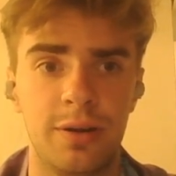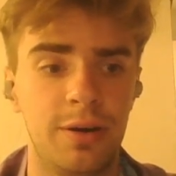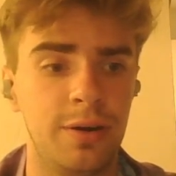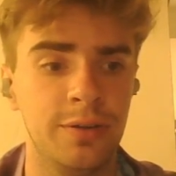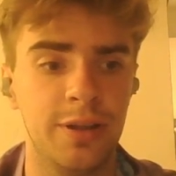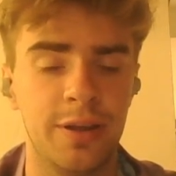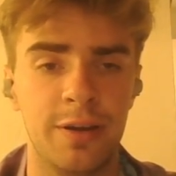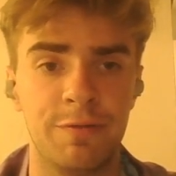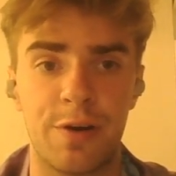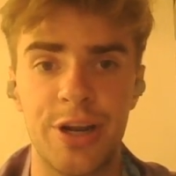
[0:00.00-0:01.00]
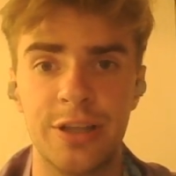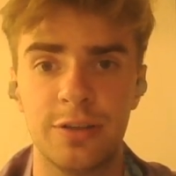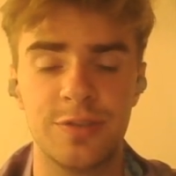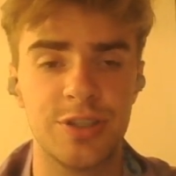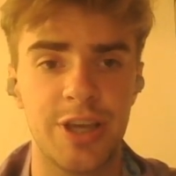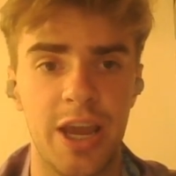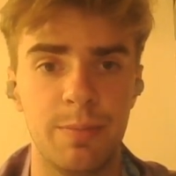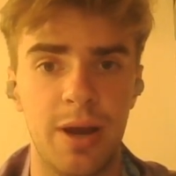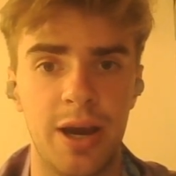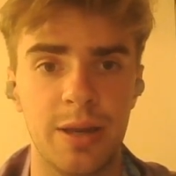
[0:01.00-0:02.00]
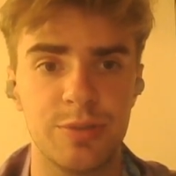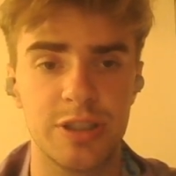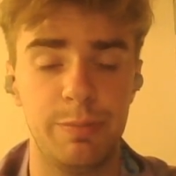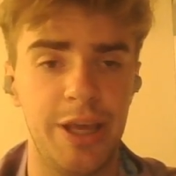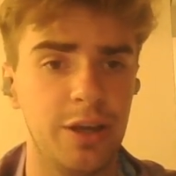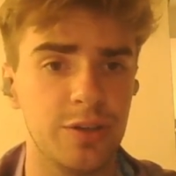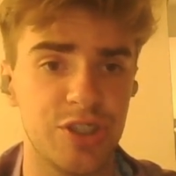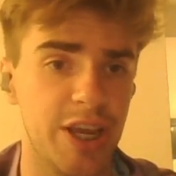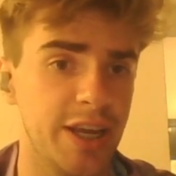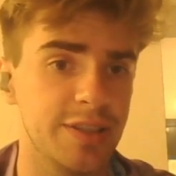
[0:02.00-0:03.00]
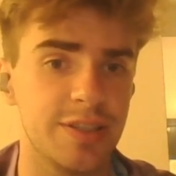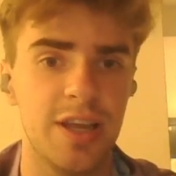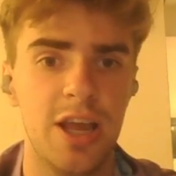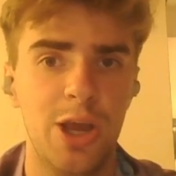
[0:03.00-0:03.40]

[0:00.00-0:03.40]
on the very end of this game, I am just playing on seconds,